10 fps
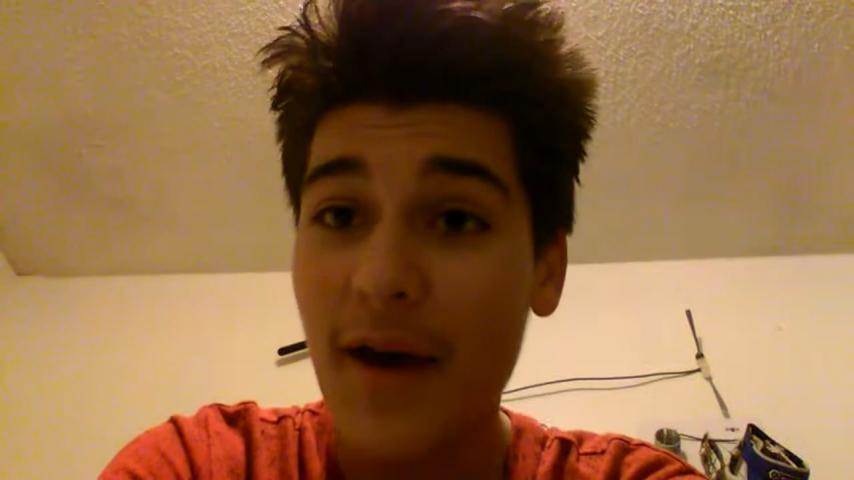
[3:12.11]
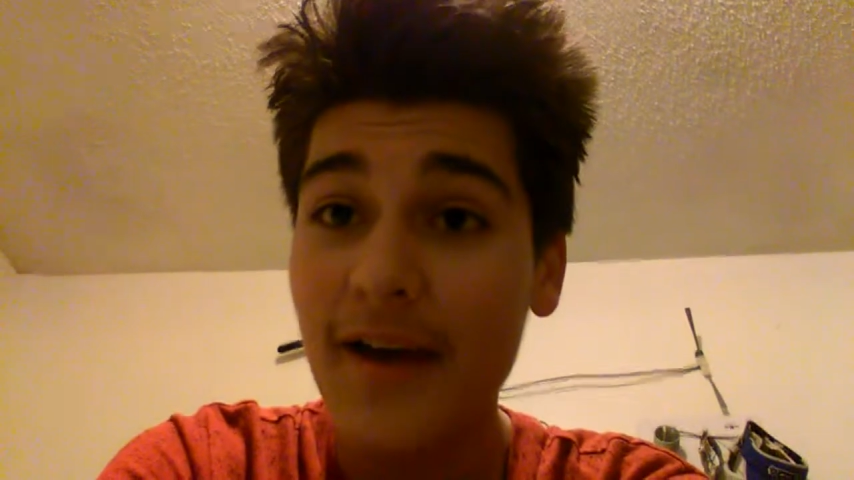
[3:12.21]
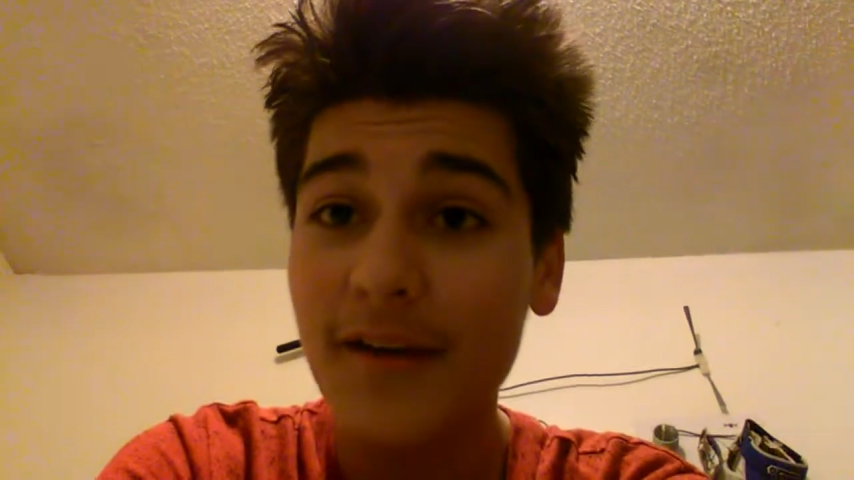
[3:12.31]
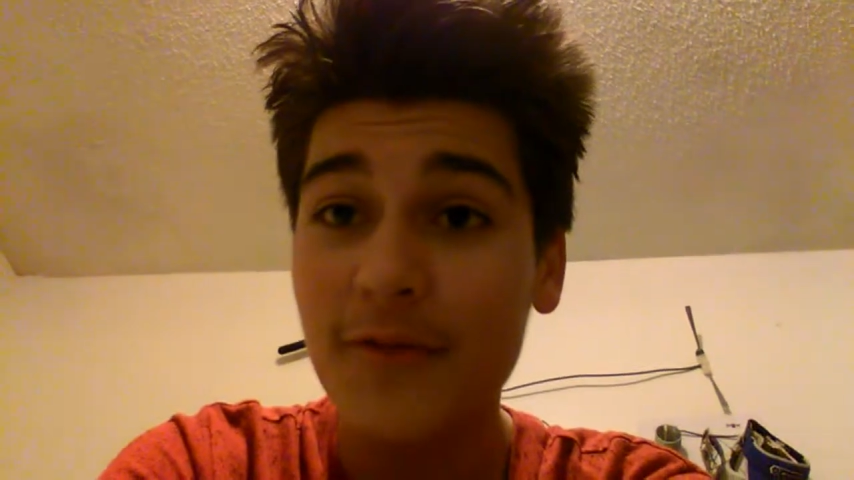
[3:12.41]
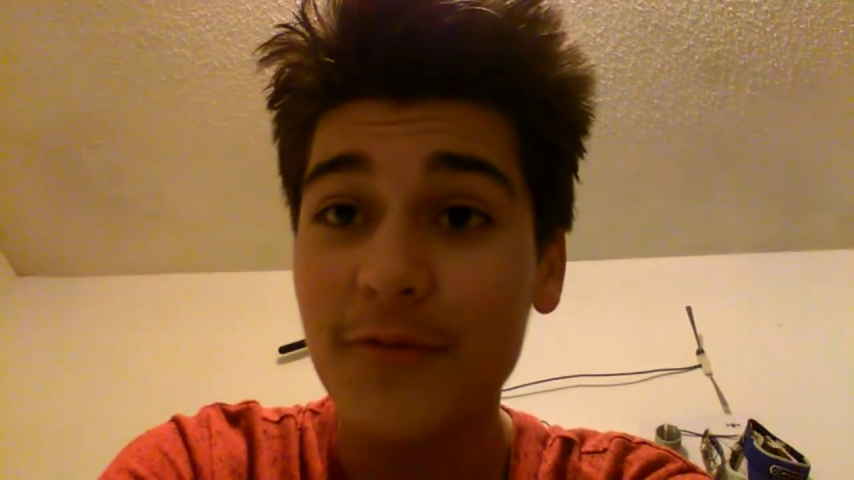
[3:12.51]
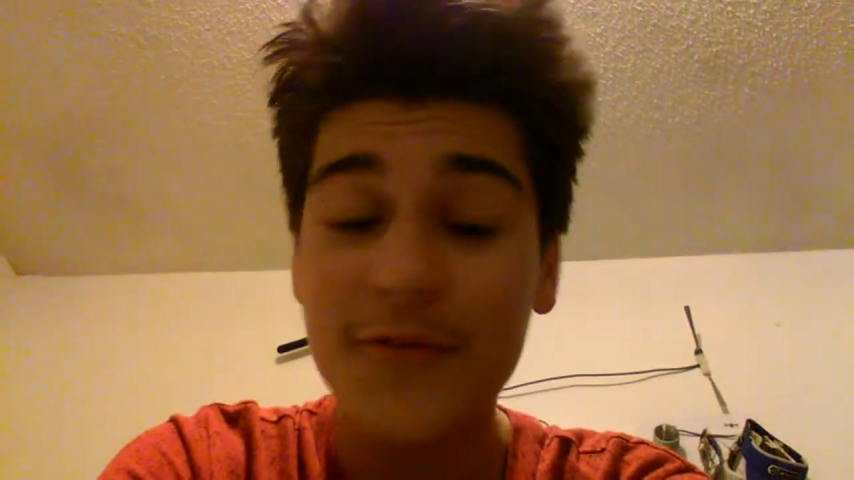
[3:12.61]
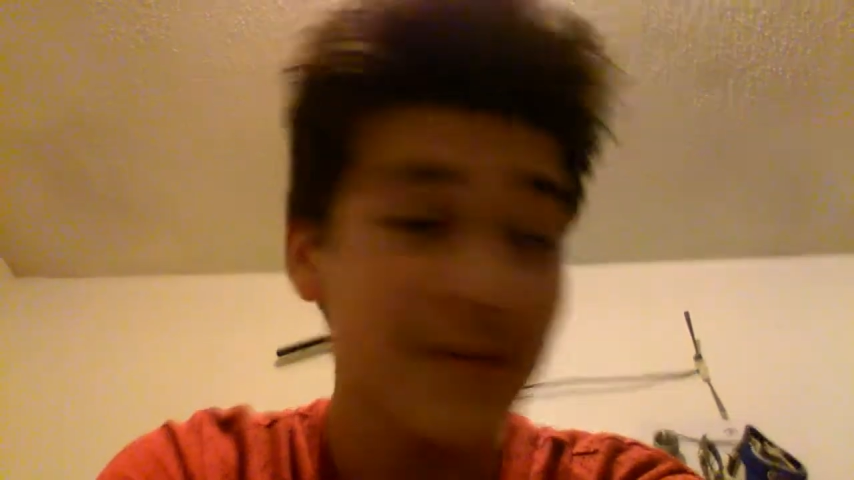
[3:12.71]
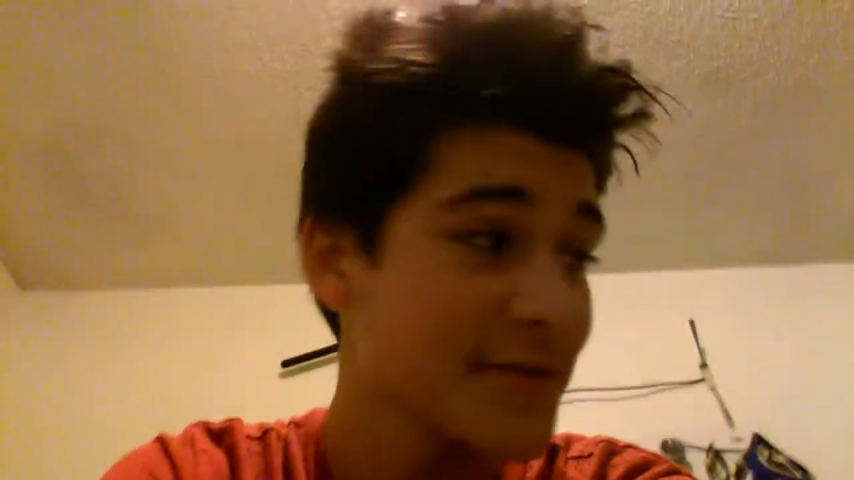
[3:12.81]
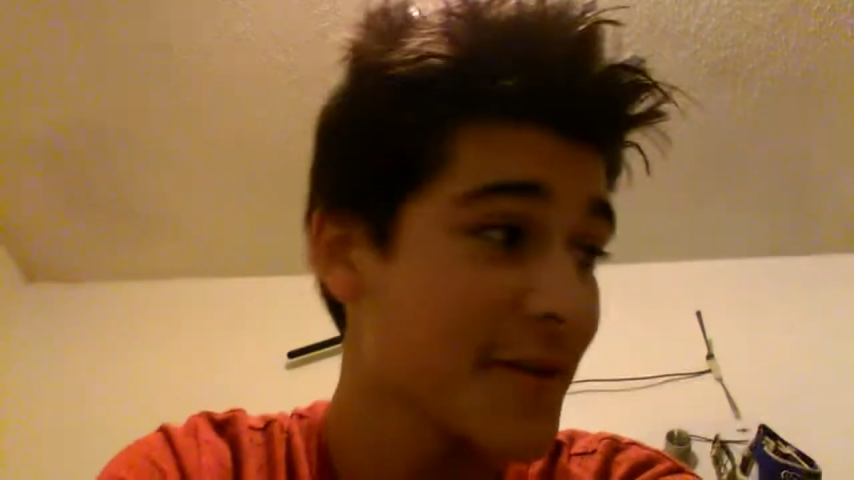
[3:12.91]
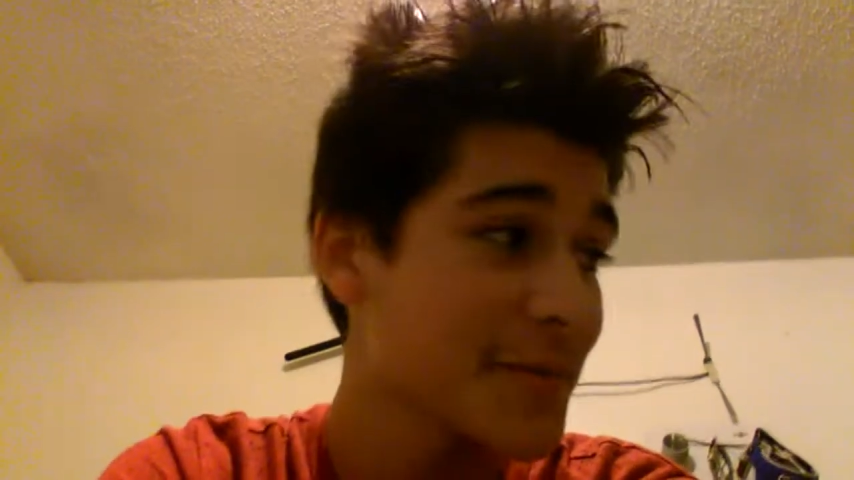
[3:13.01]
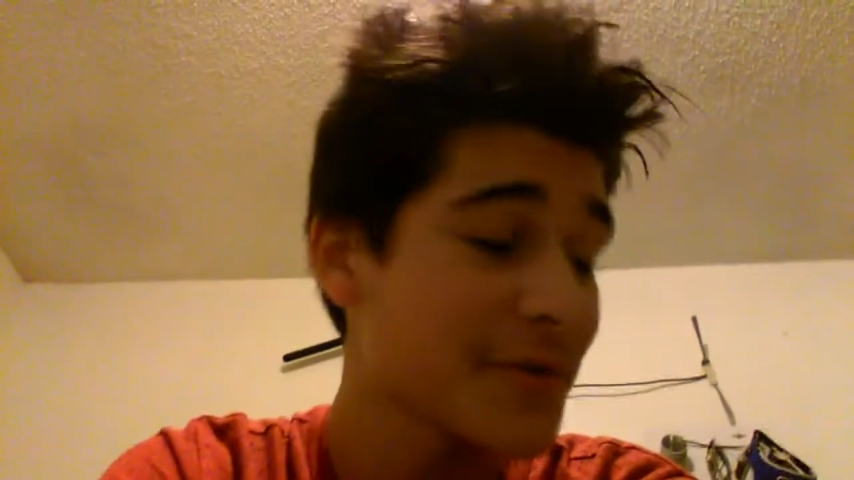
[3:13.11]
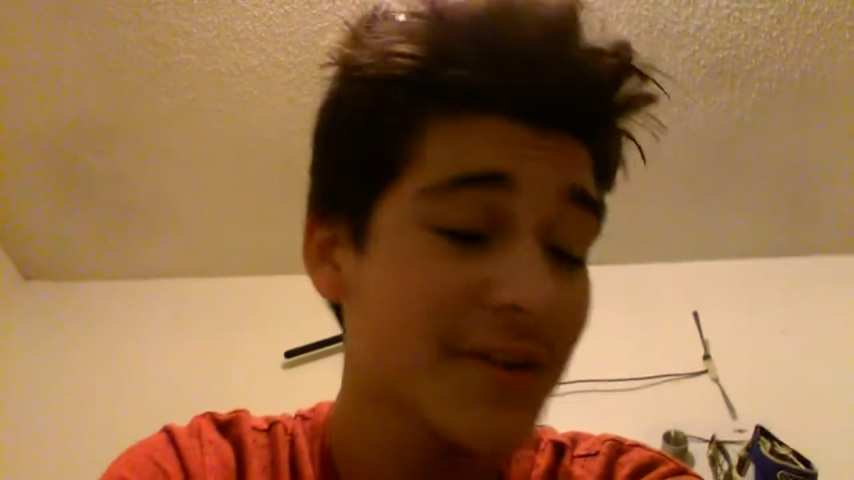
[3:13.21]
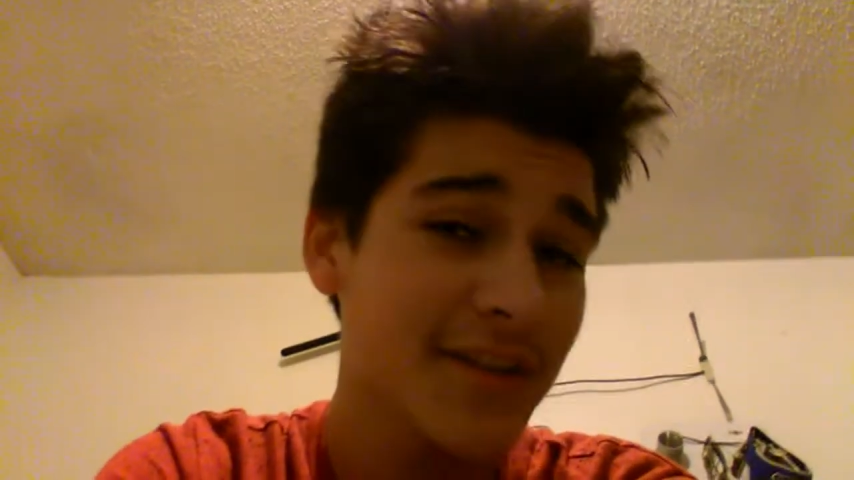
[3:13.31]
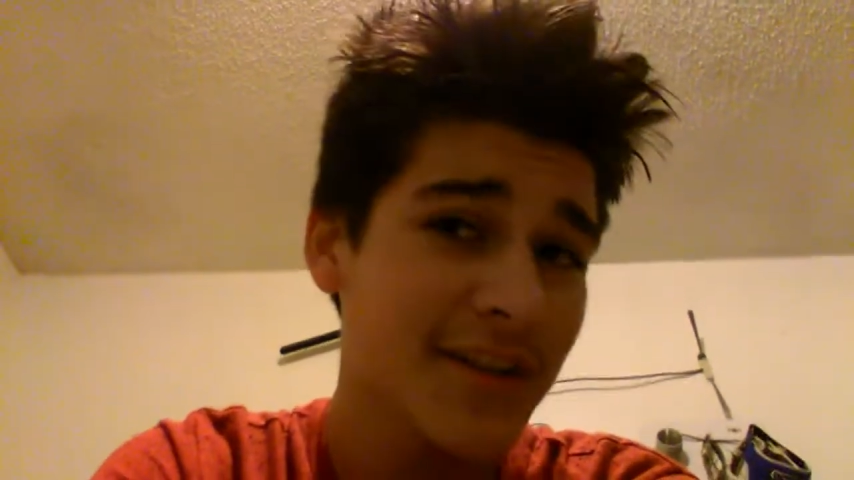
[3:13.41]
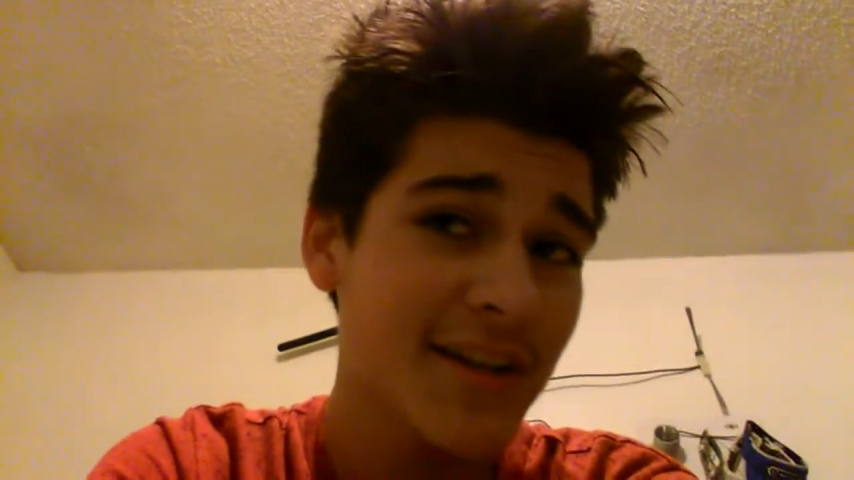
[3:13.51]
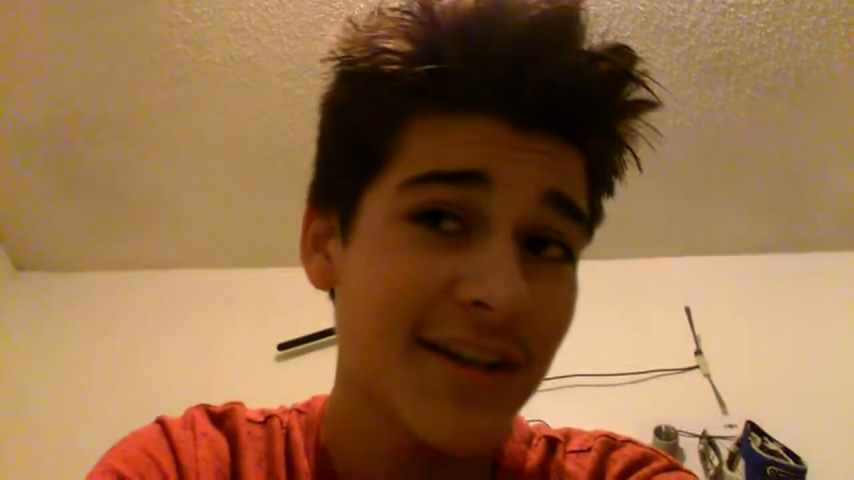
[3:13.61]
back when it was uploaded